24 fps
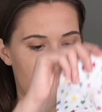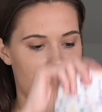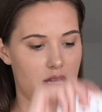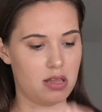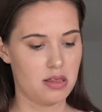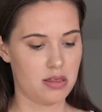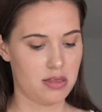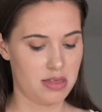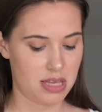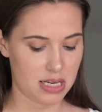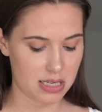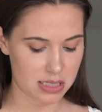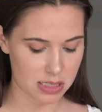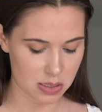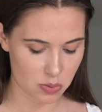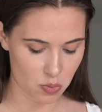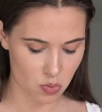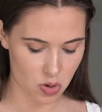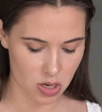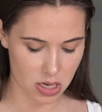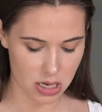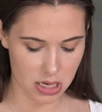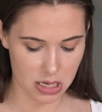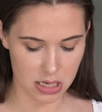This
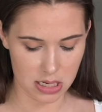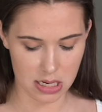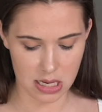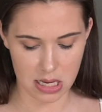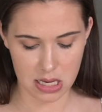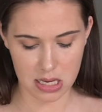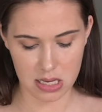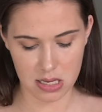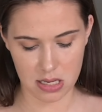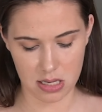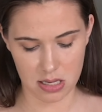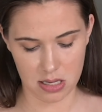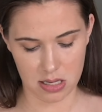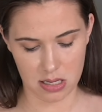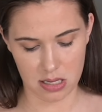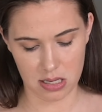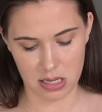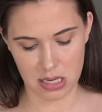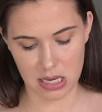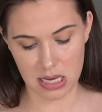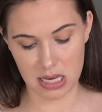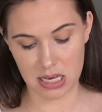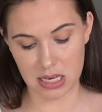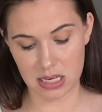one
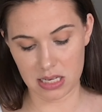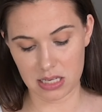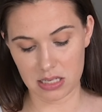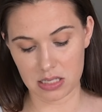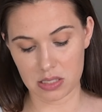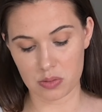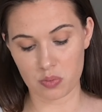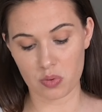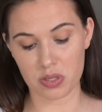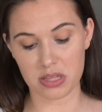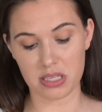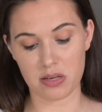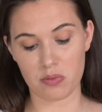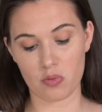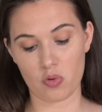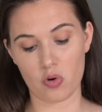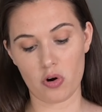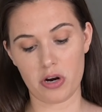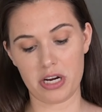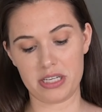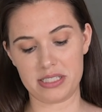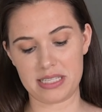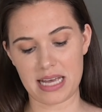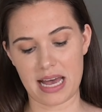is one that
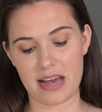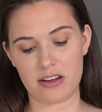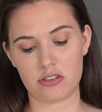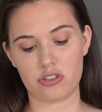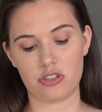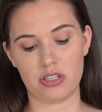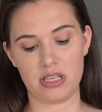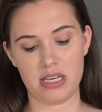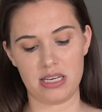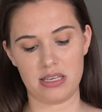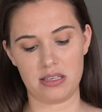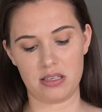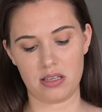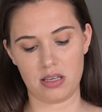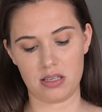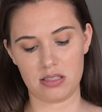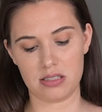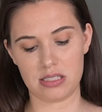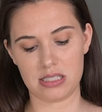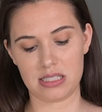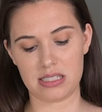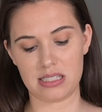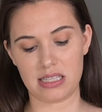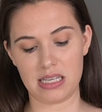Rory is actually
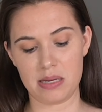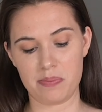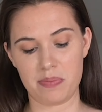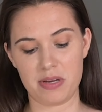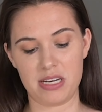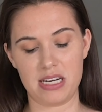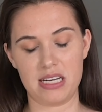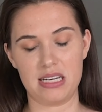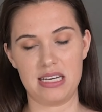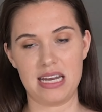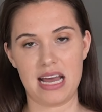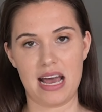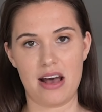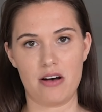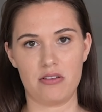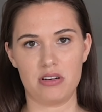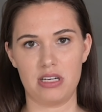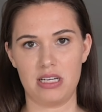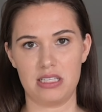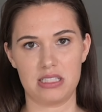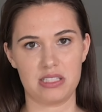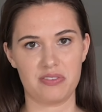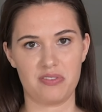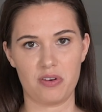sleeping in now,
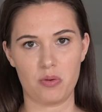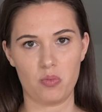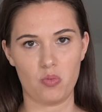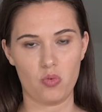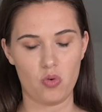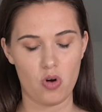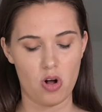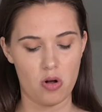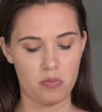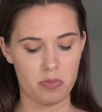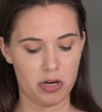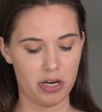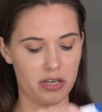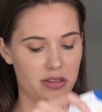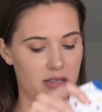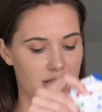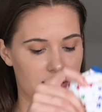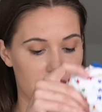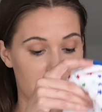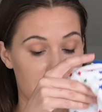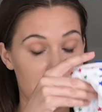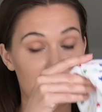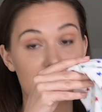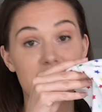and it's from Walmart.
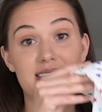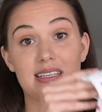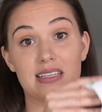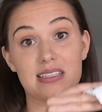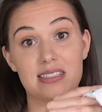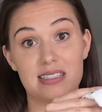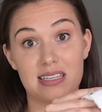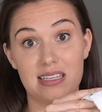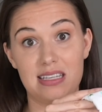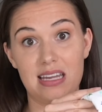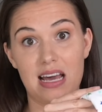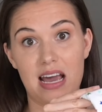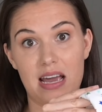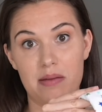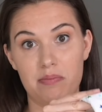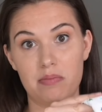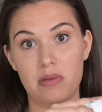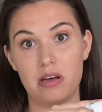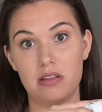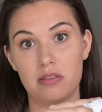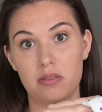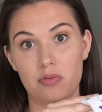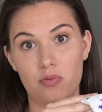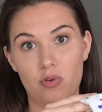This is a 6 to 9
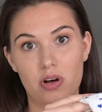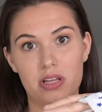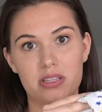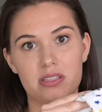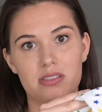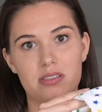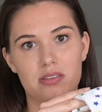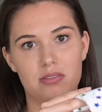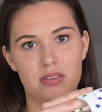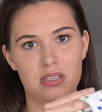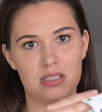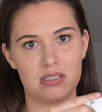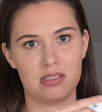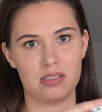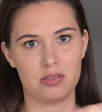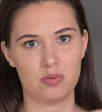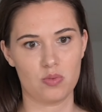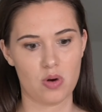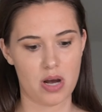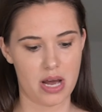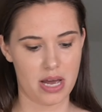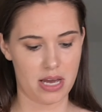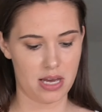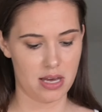month one, so this is
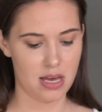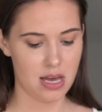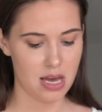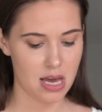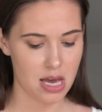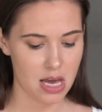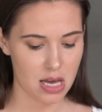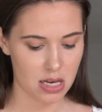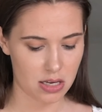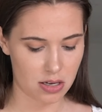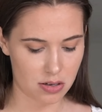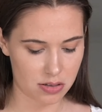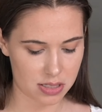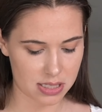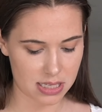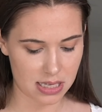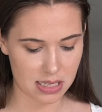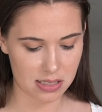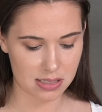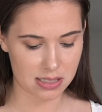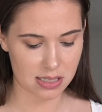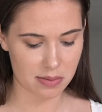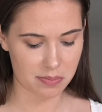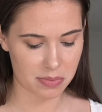why you're
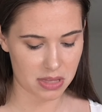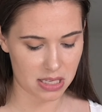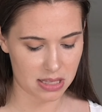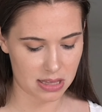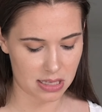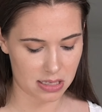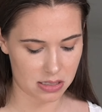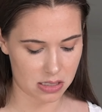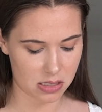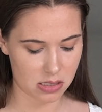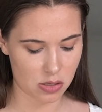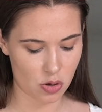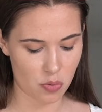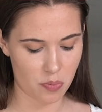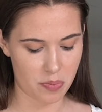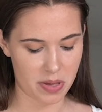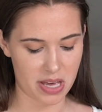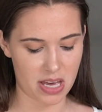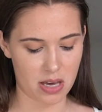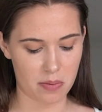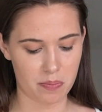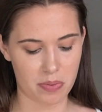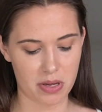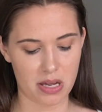seeing something that's so
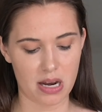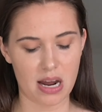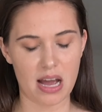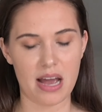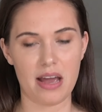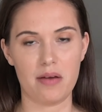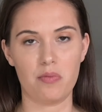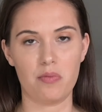big. But I